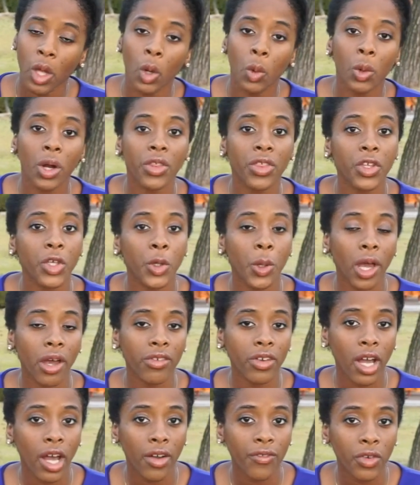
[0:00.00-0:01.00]
whether you
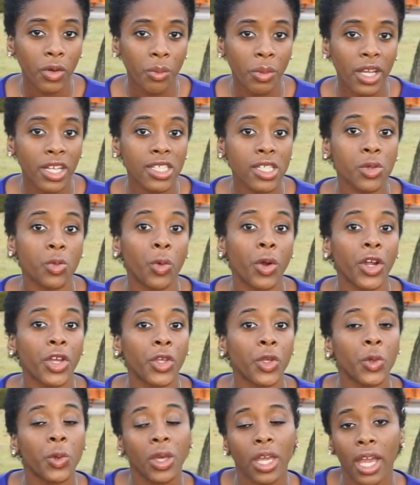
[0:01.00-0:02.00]
have confirmation where
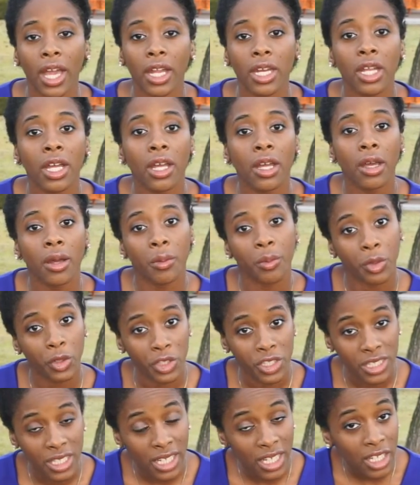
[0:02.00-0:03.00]
you can
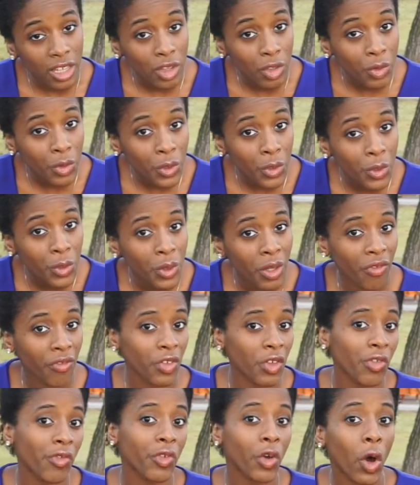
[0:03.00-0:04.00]
proceed through, if
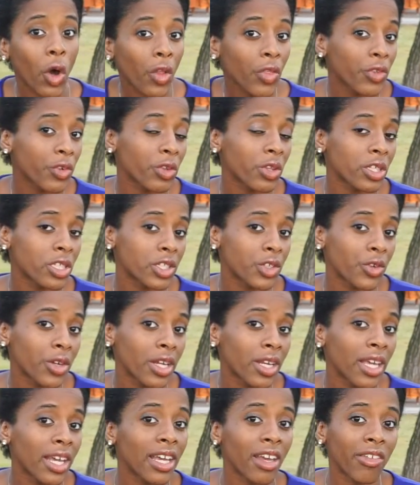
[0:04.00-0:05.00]
you've gone through the
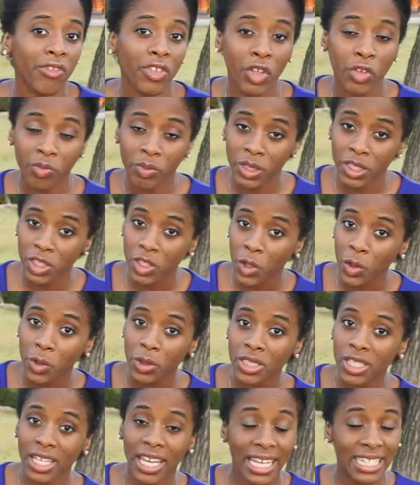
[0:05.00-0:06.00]
screening, if you've been
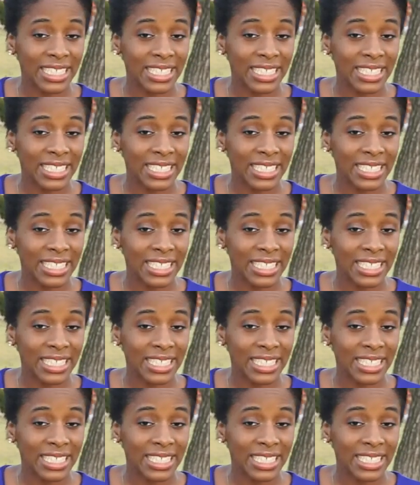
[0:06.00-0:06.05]
chosen.